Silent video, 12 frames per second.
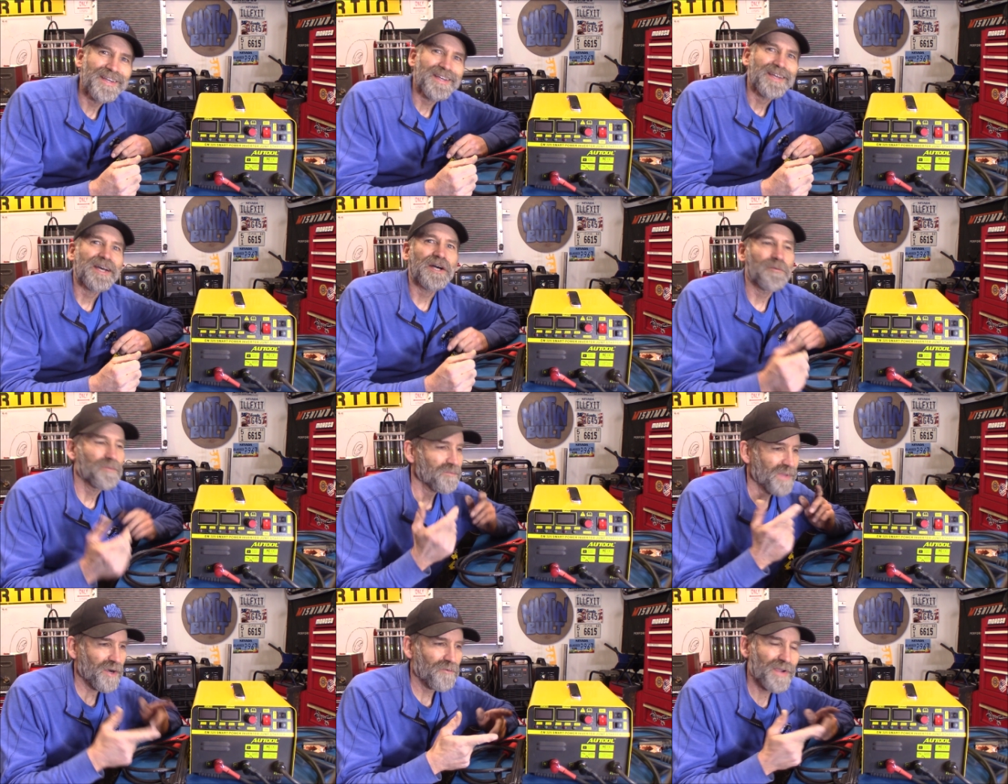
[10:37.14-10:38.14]
Um,
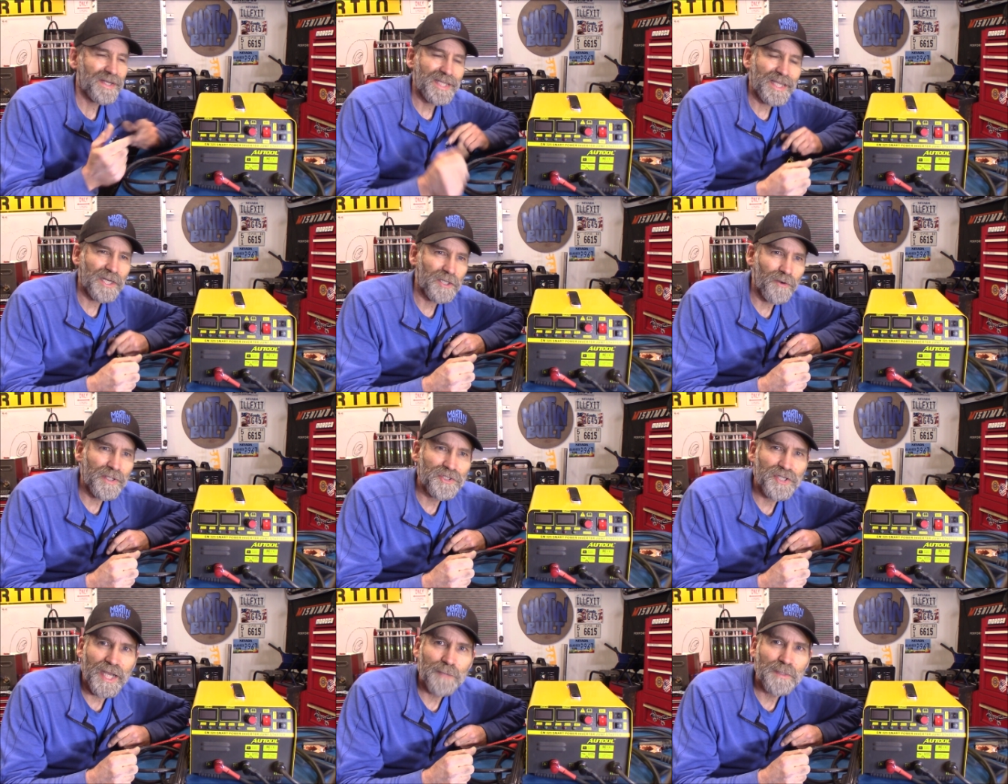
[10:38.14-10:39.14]
matter of fact, I got a great
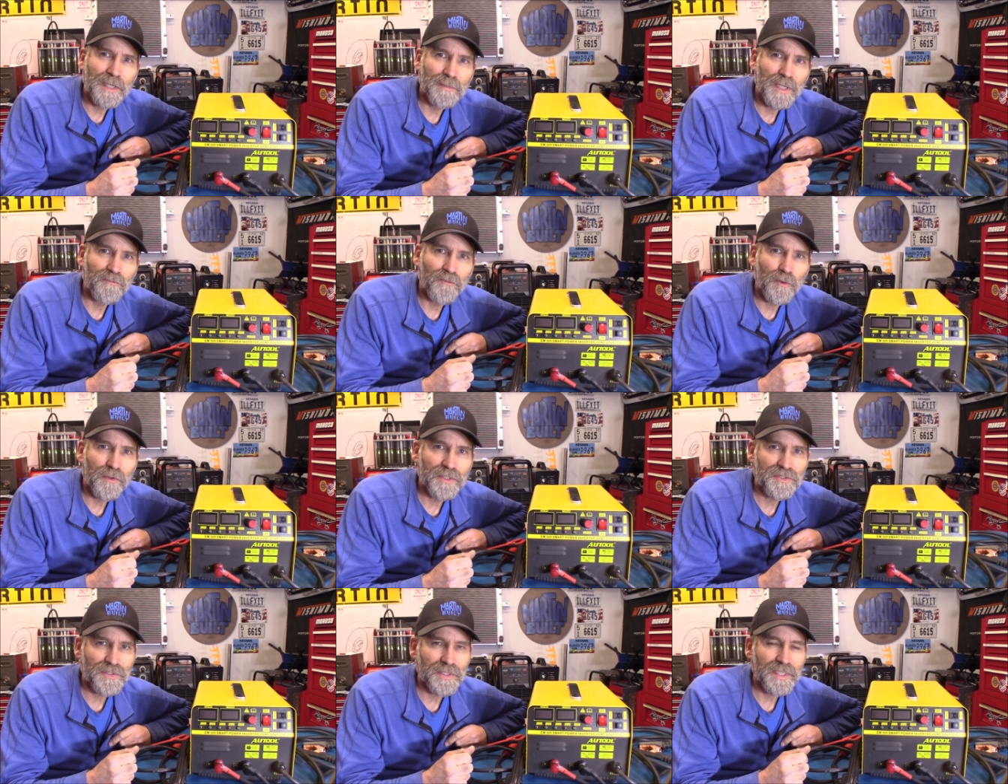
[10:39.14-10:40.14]
job coming up for
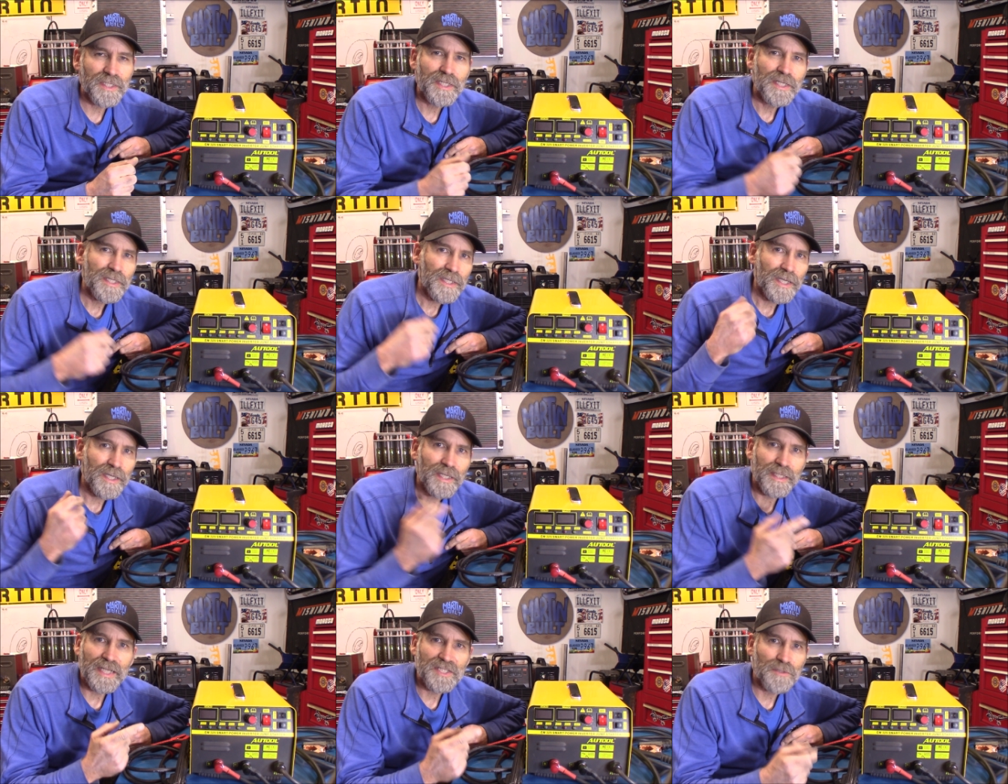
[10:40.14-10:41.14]
this thing. Uh, I
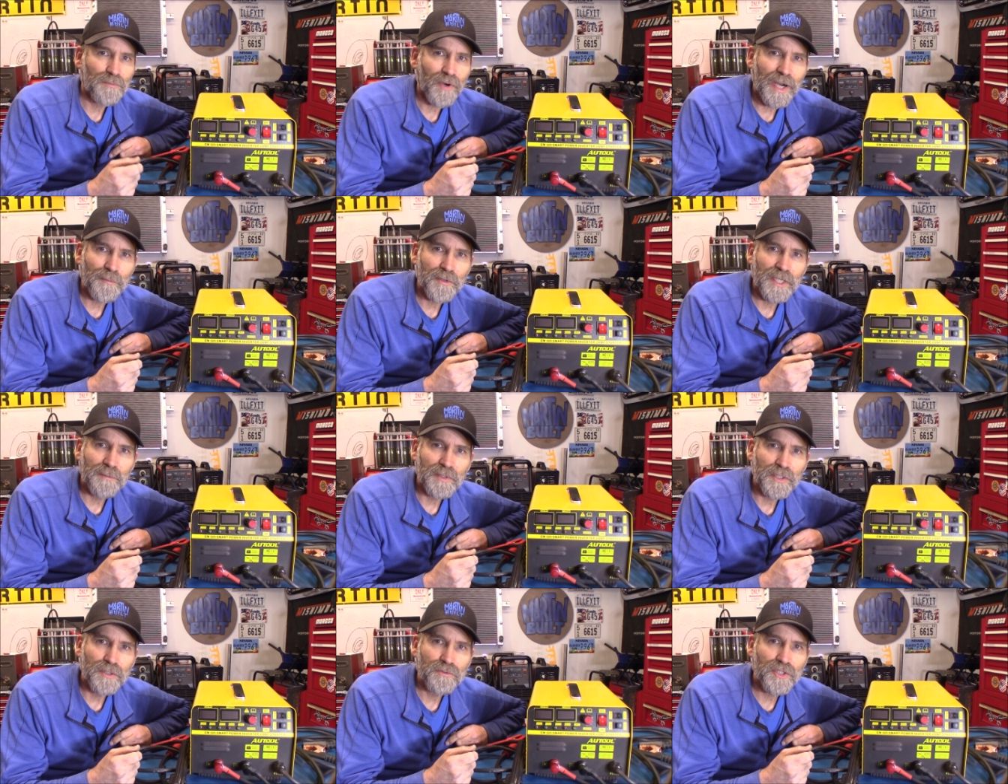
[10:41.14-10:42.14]
got some property up
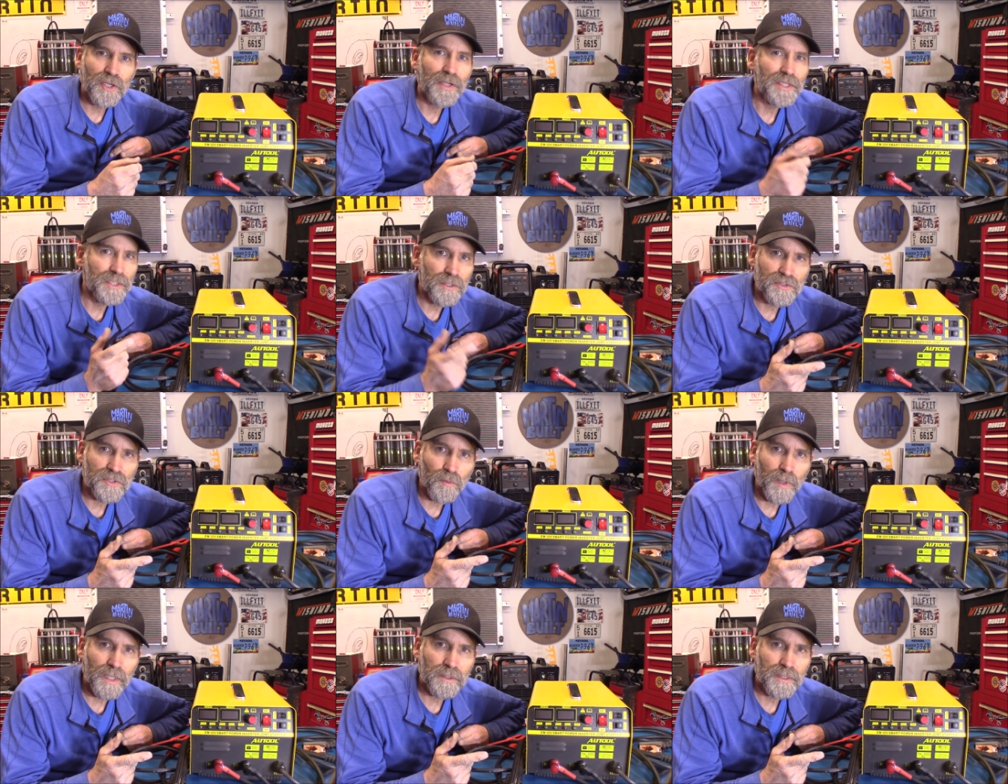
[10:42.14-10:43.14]
in Utah. I need to do some
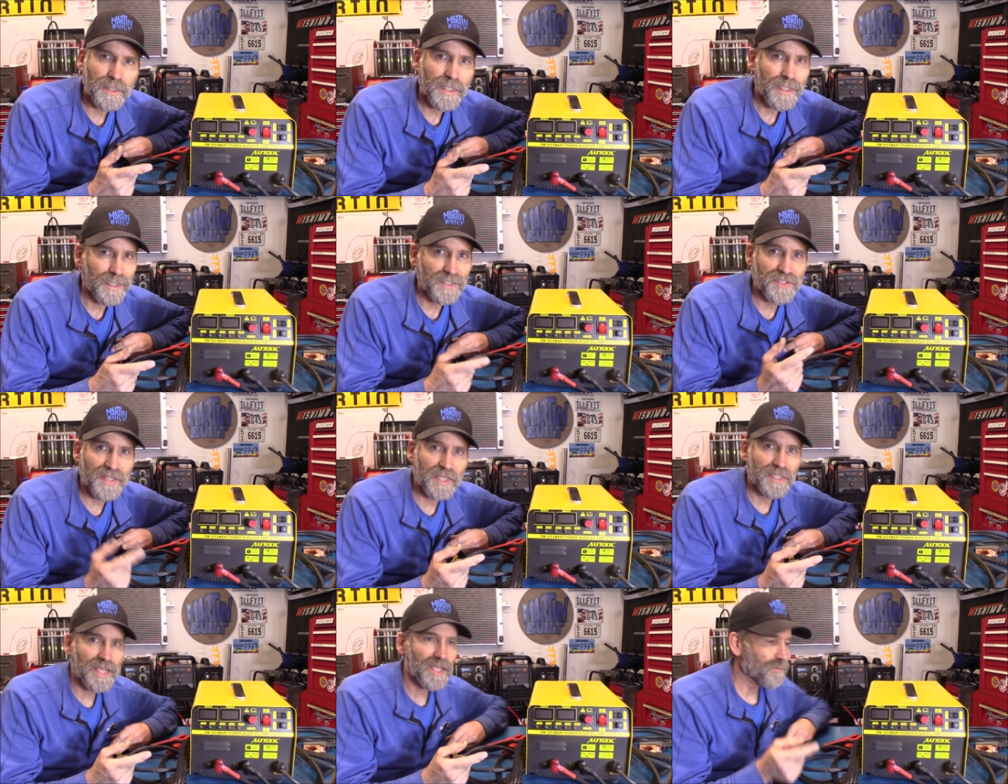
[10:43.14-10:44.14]
welding, and instead of taking